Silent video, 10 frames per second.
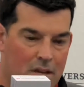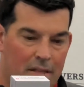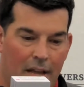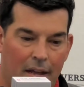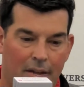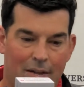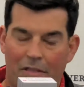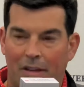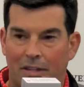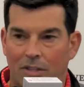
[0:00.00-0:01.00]
And then
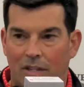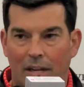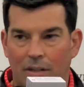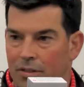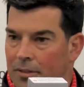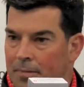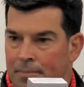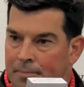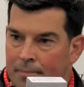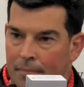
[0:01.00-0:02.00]
nothing can change,
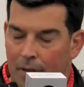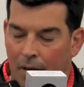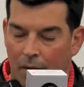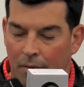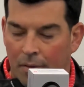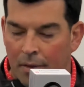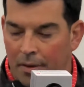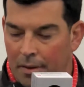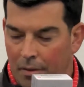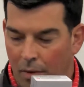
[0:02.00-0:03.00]
you know,
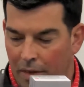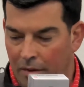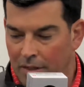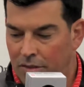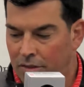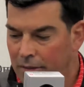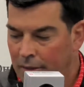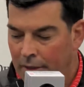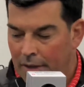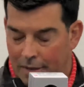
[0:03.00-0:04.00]
whether it's
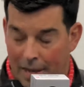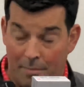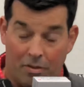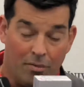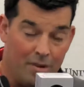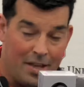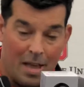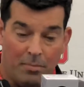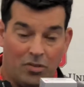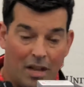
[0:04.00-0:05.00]
game 3,
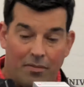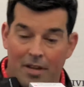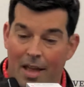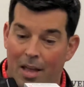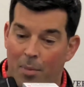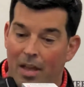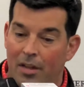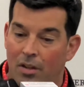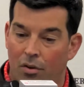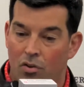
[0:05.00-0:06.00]
game 7, game
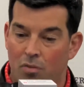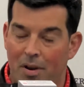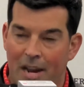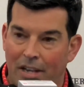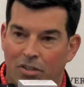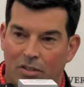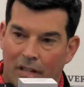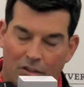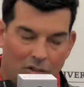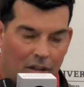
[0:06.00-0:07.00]
8, you know, human nature
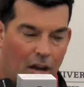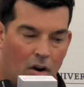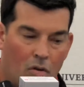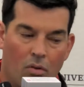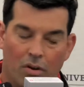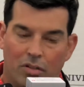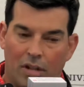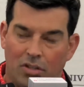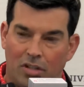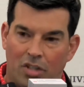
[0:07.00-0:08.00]
tells you to cut corners,
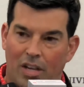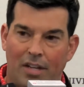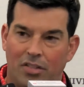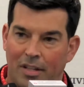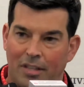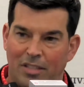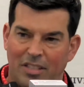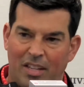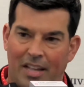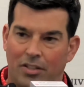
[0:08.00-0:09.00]
tells you to change things,
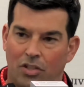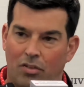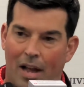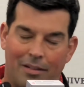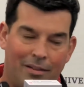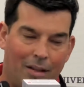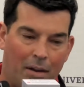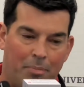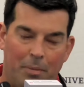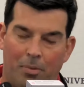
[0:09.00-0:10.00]
easy to get distracted, a lot
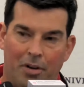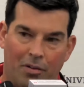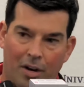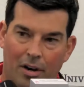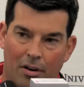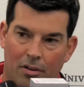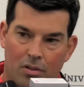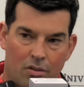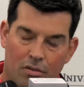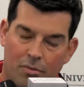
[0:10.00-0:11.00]
of people in your ear.
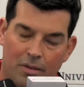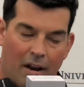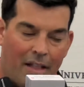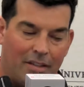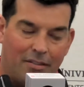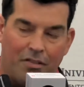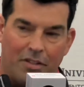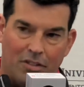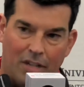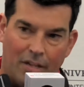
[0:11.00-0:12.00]
None of that stuff
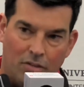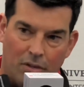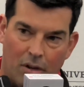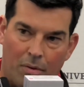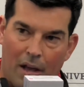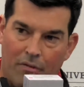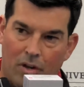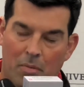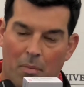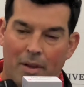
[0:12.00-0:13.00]
can change. You know, we have
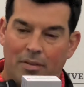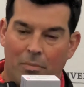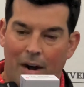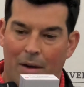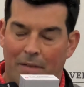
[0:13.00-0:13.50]
good momentum right now.